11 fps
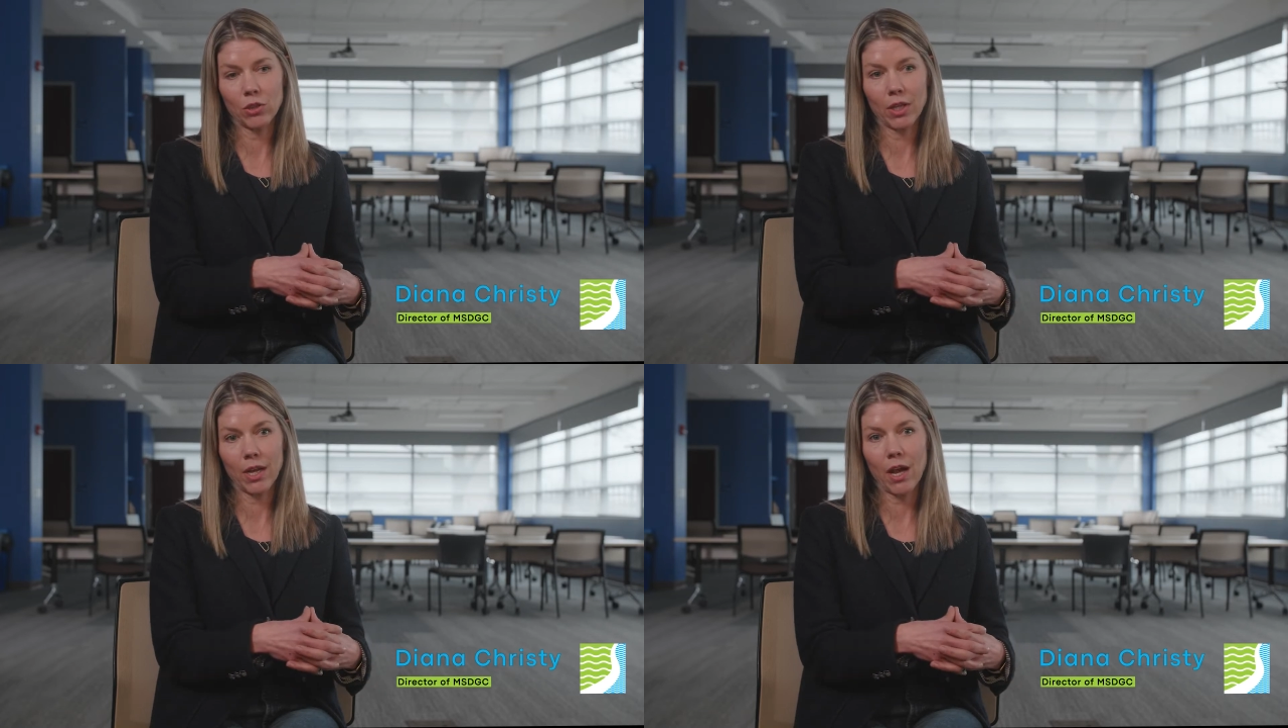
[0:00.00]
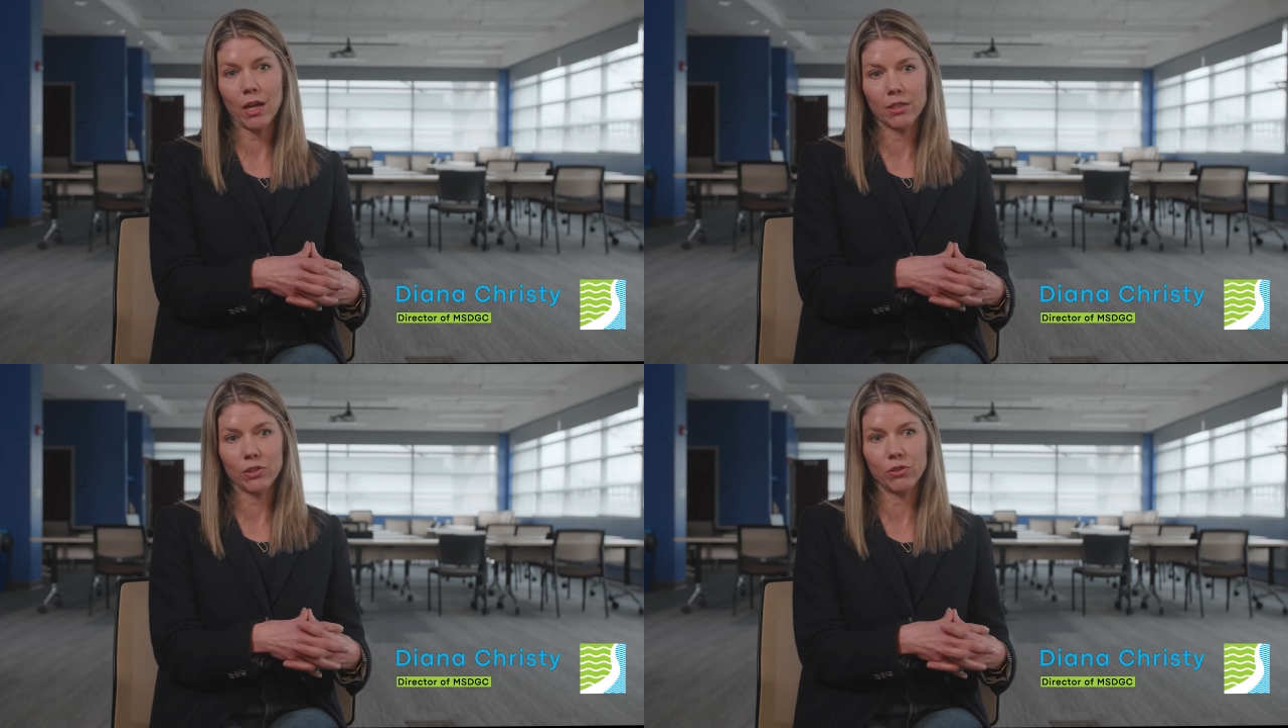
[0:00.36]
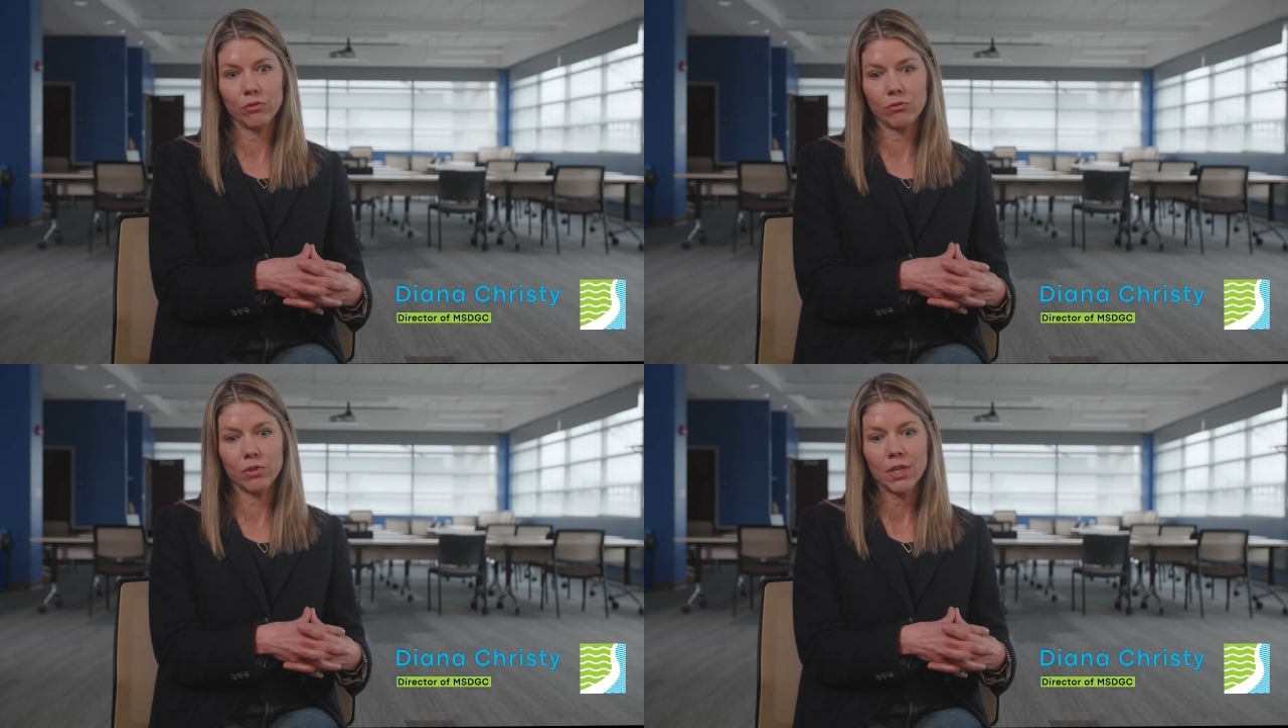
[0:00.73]
early on
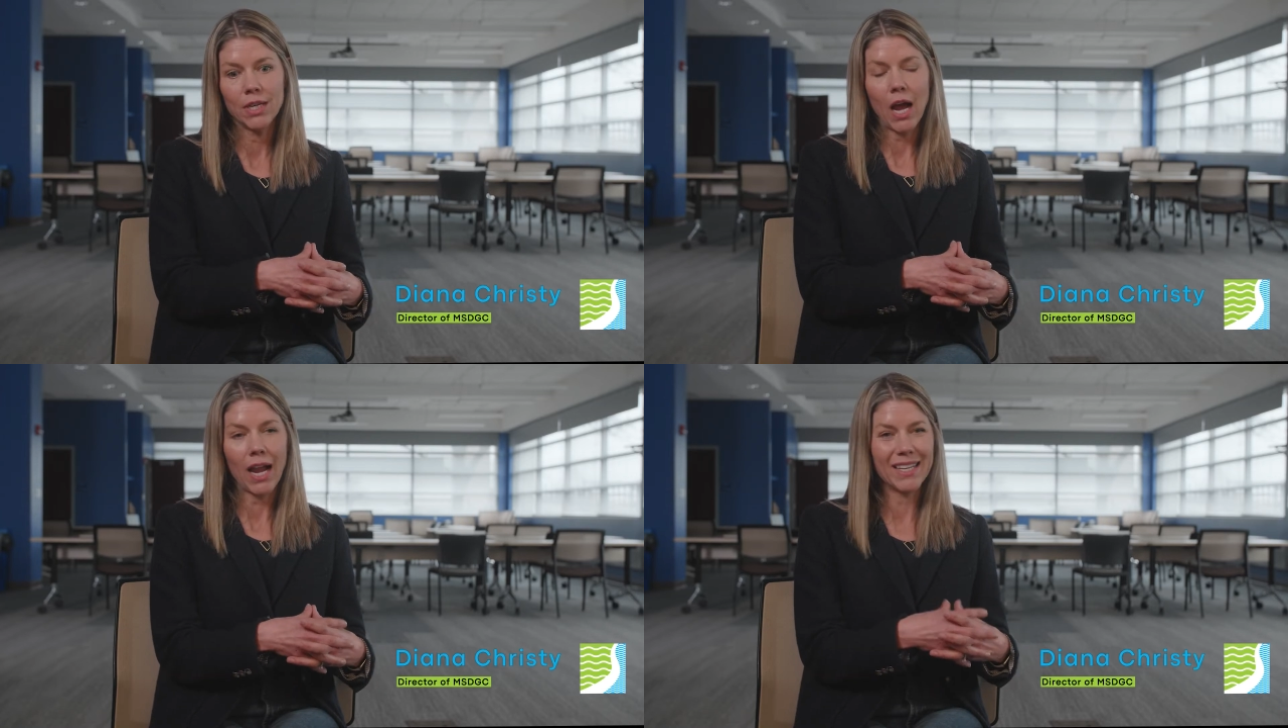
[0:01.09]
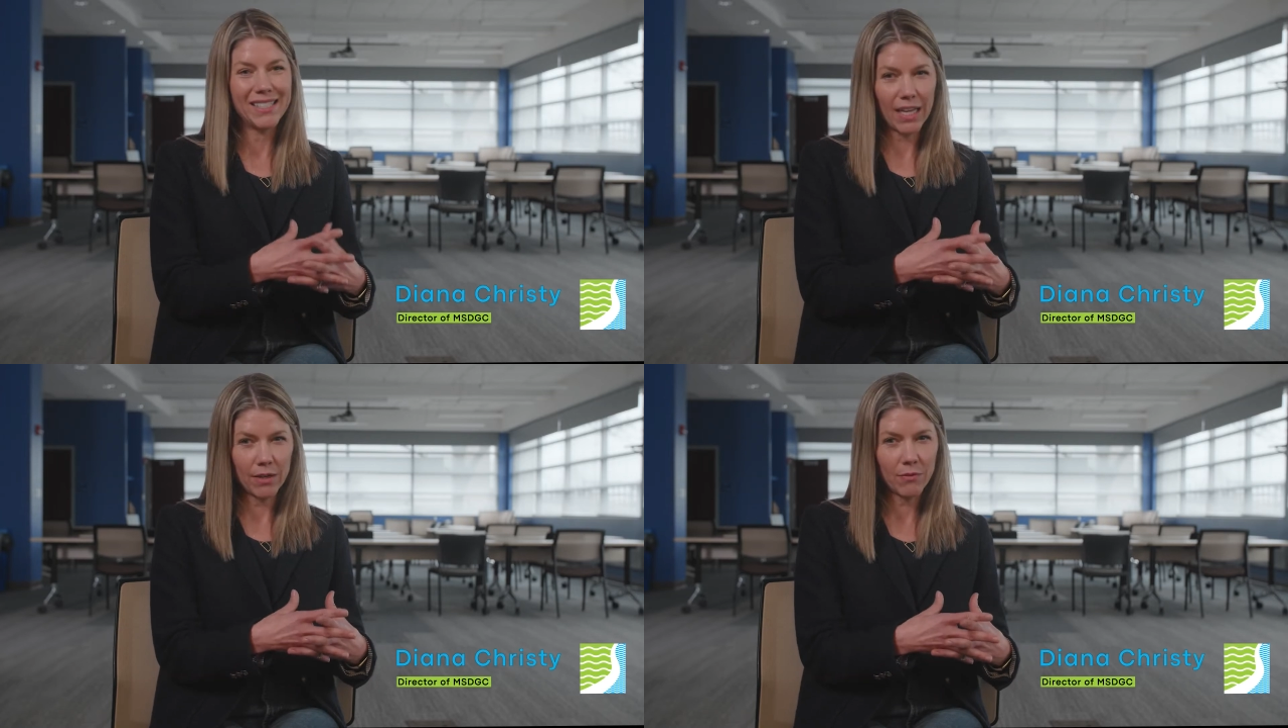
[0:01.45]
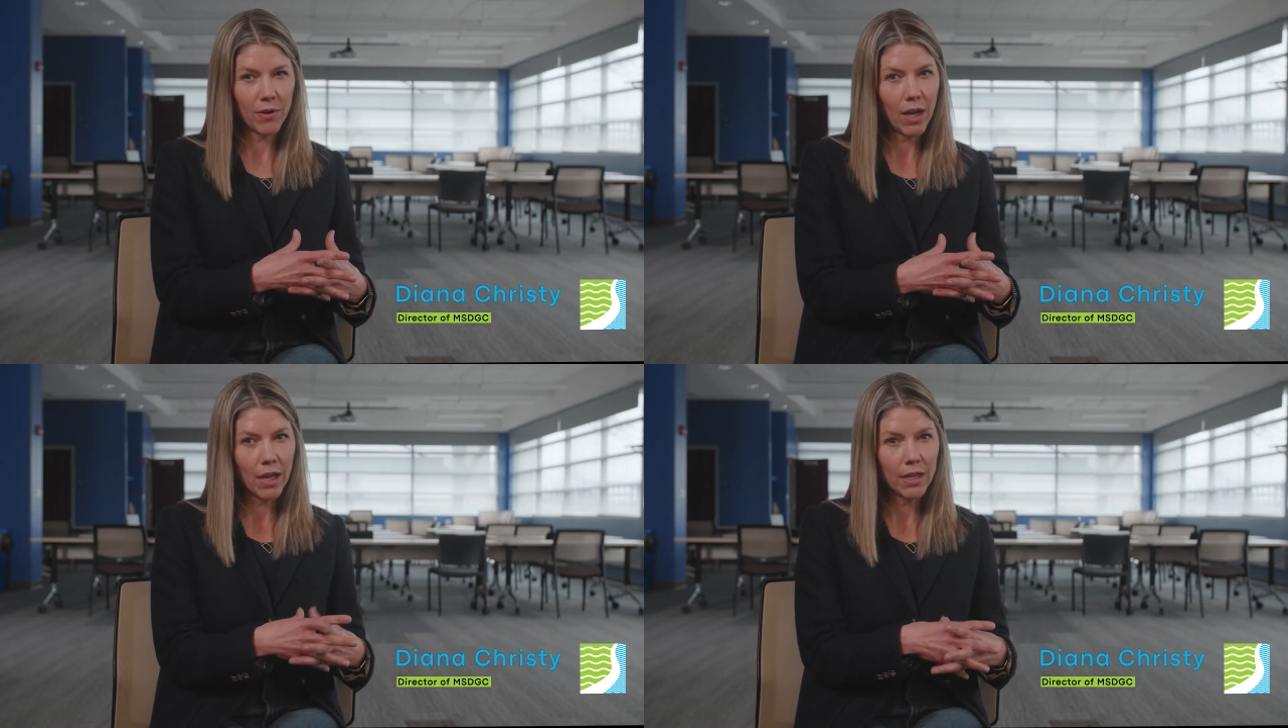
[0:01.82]
to
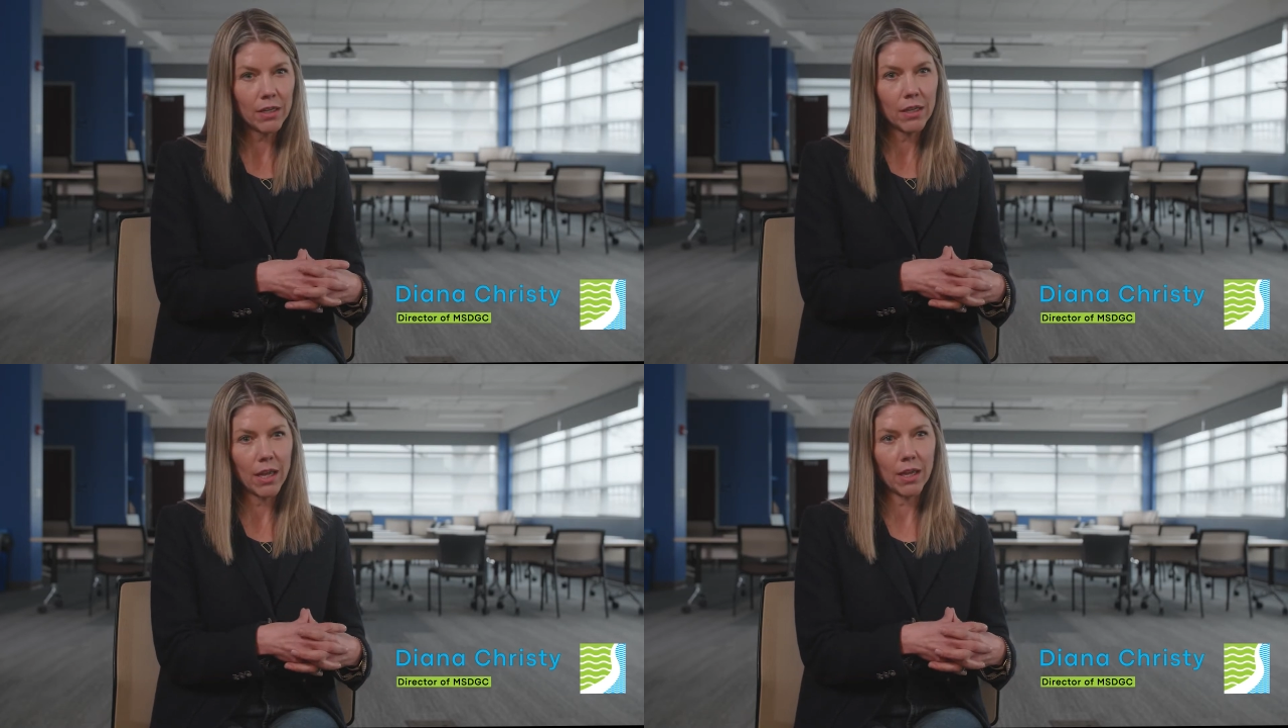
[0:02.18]
identify